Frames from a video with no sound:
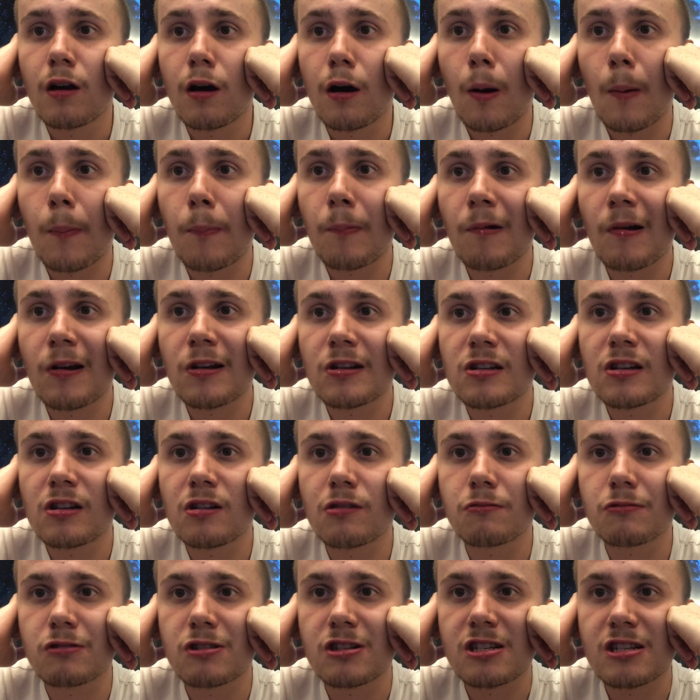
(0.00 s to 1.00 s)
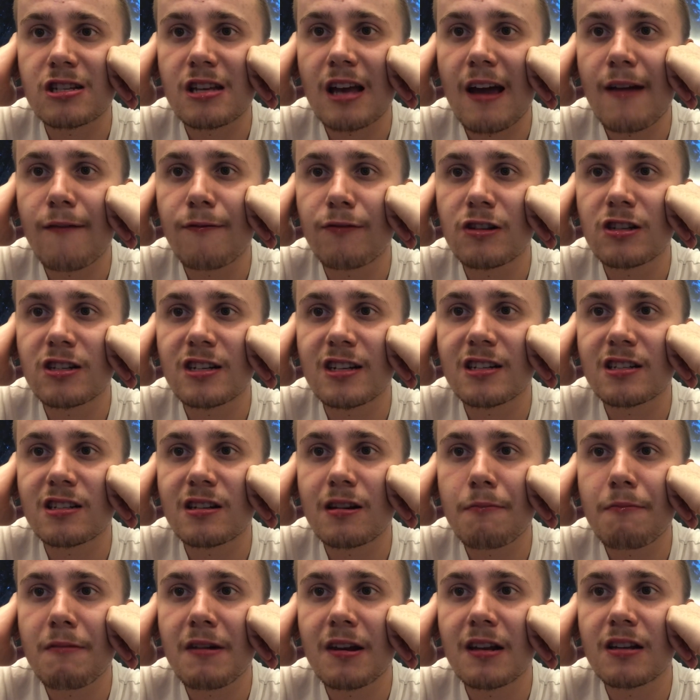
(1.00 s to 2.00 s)
operating up to every
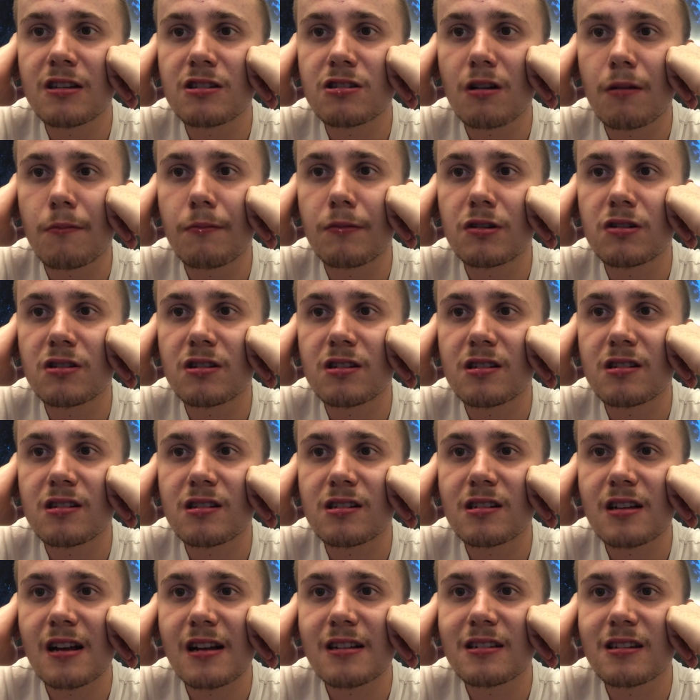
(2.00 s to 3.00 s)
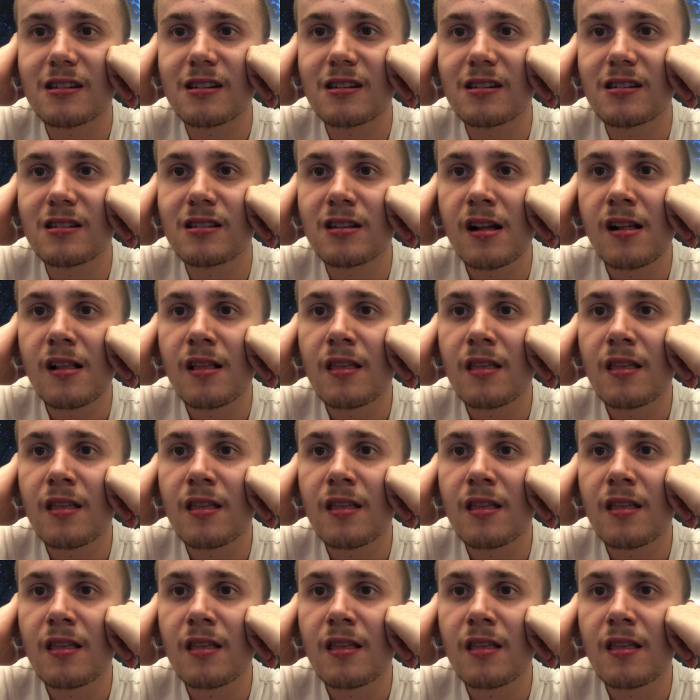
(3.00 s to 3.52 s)
60 minutes on Mondays to Saturdays